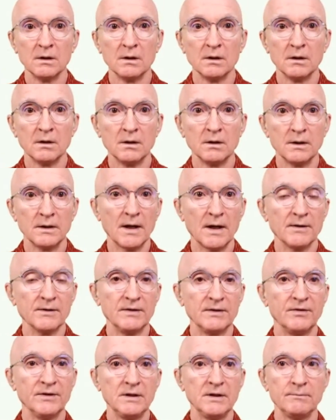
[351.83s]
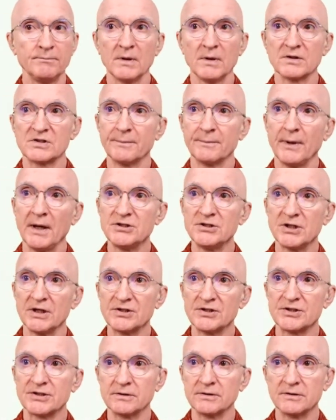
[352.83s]
Now, the supply chain
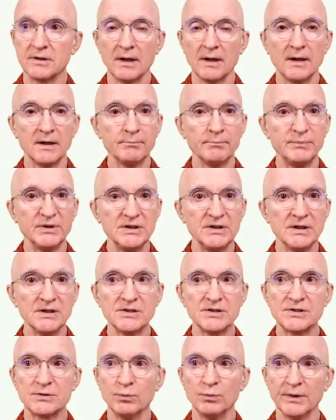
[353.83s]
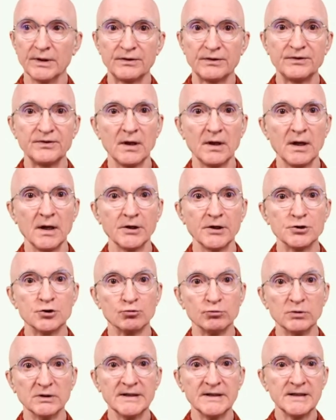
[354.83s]
begins with
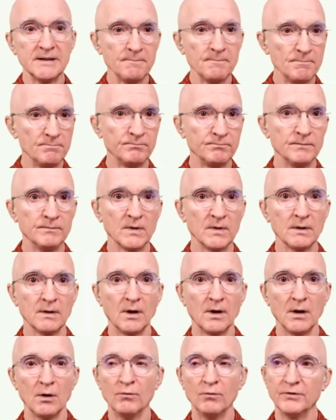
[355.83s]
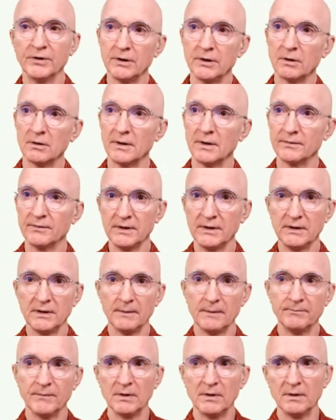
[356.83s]
drilling over here on
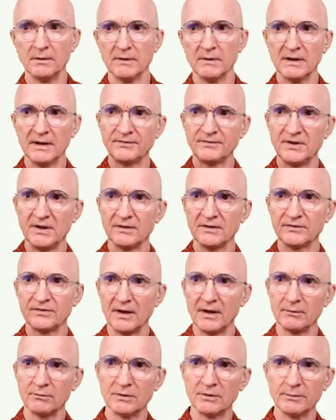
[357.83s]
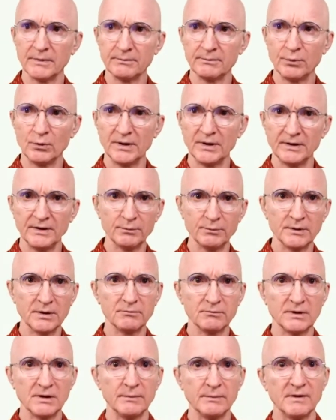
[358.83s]
the left-hand side,
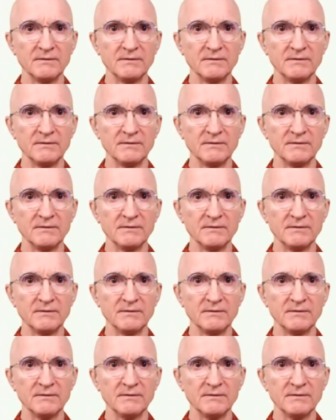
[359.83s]
right above.